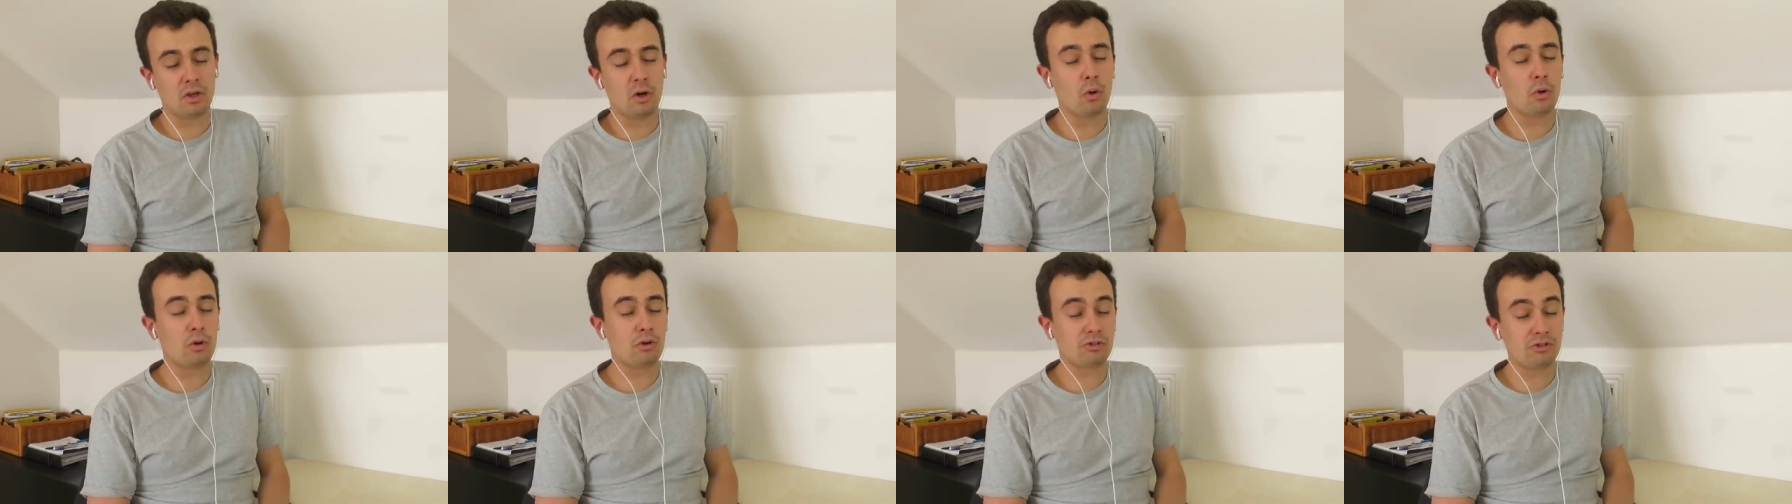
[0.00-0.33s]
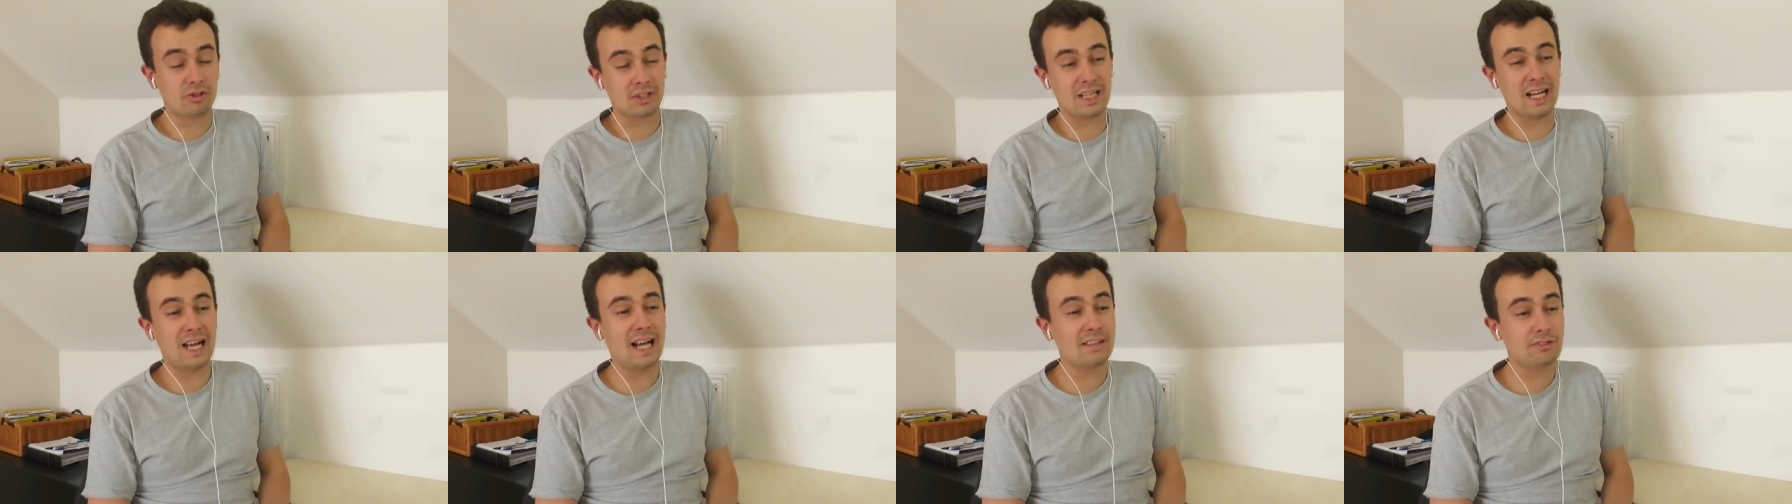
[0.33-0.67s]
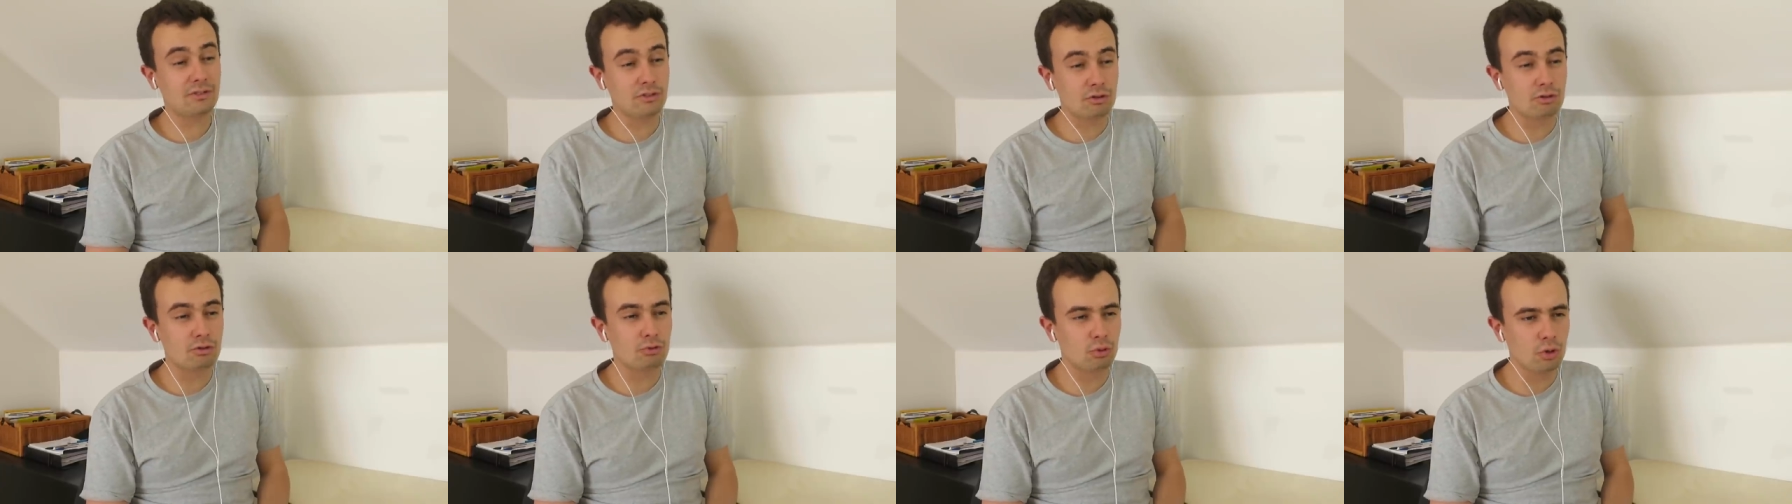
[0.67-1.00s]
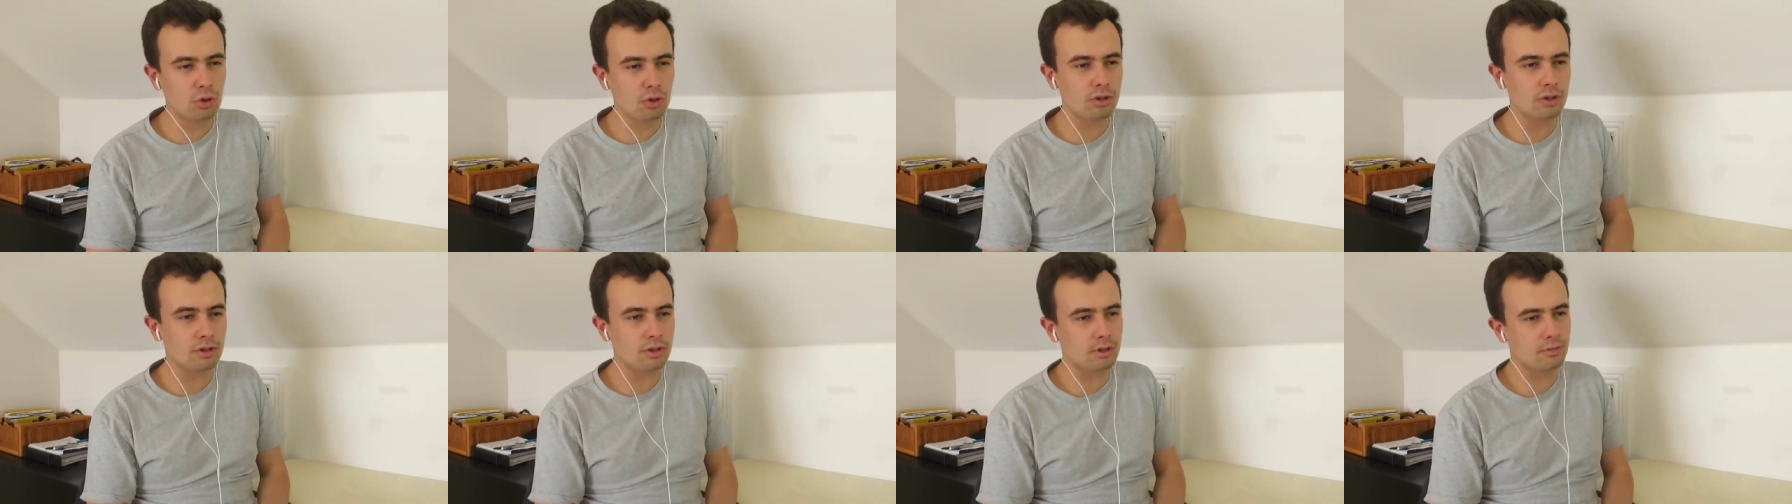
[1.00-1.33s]
a horse that hasn't
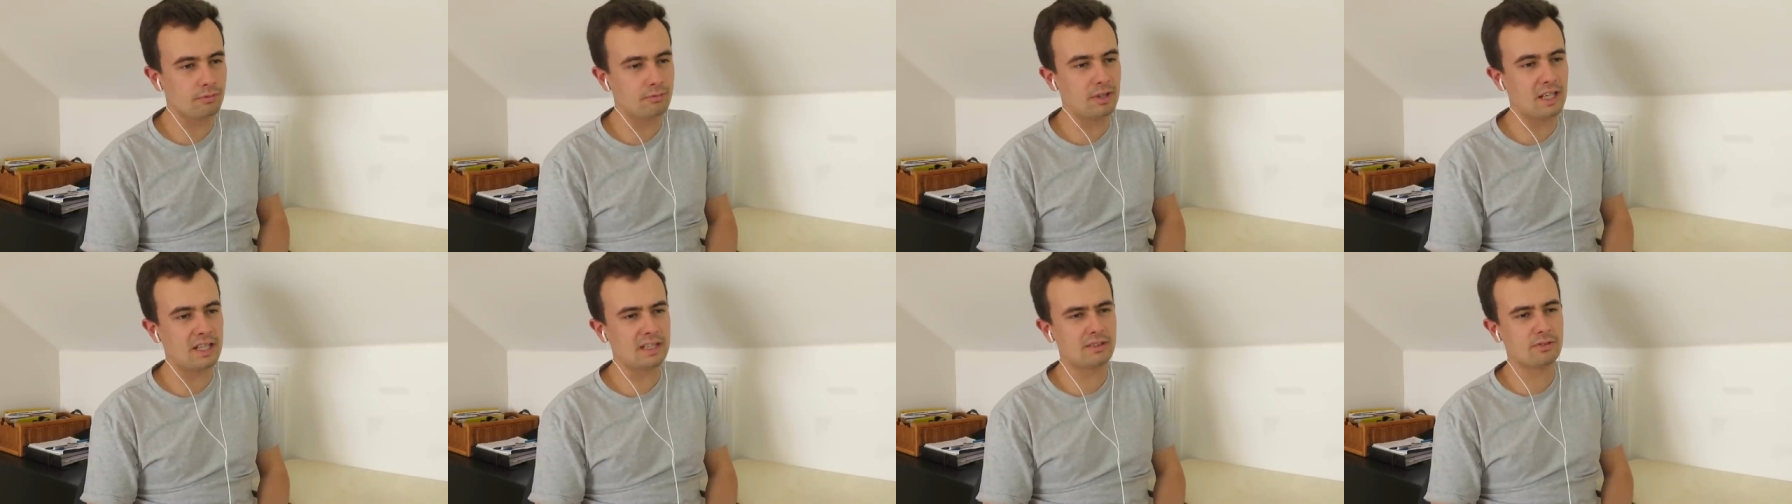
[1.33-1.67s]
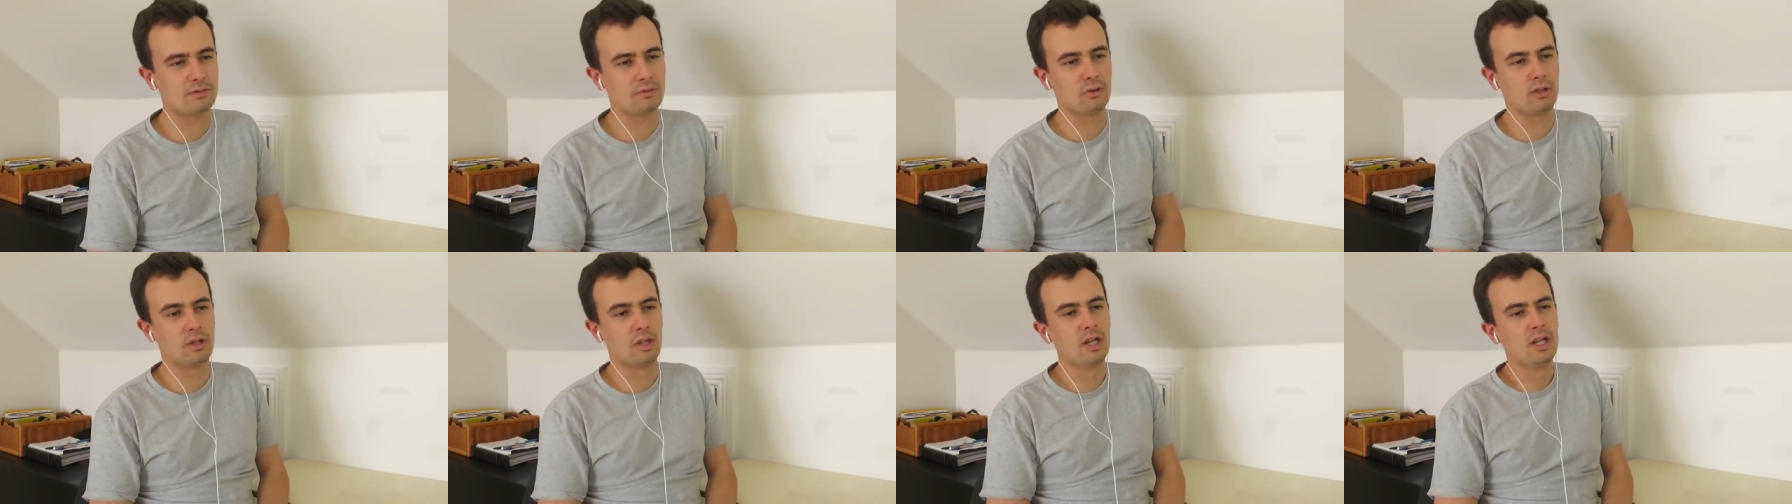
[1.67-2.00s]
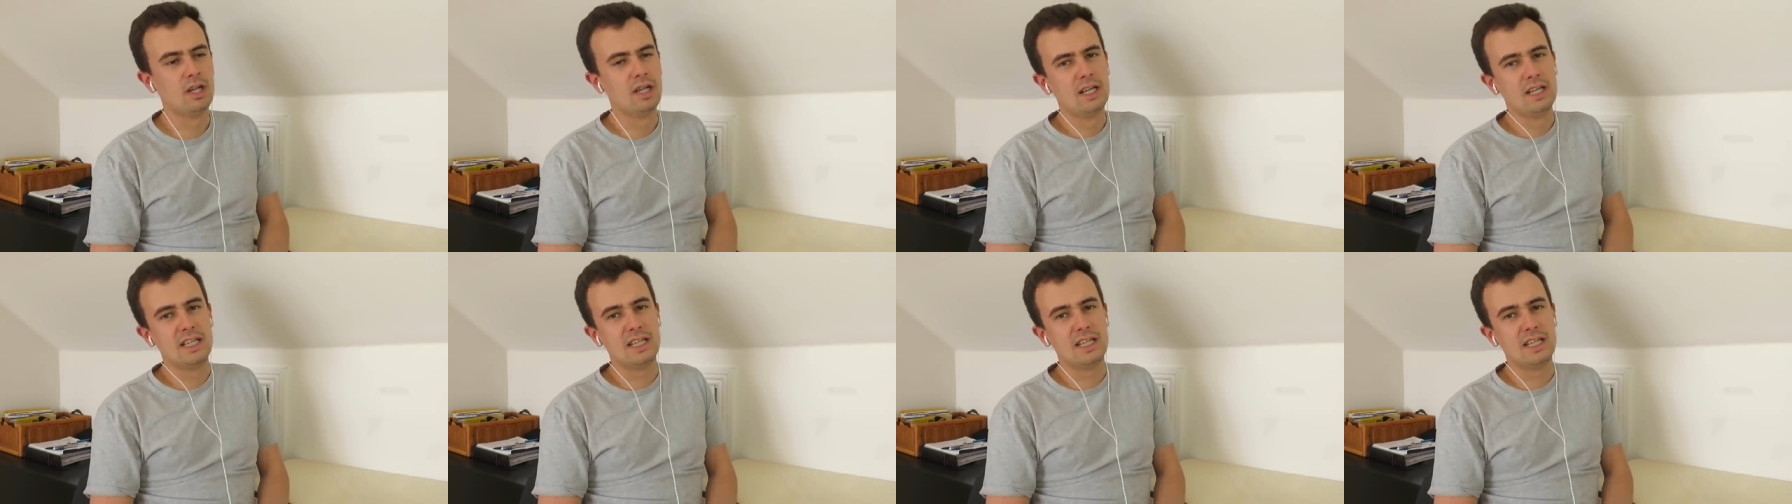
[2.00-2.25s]
run at the festival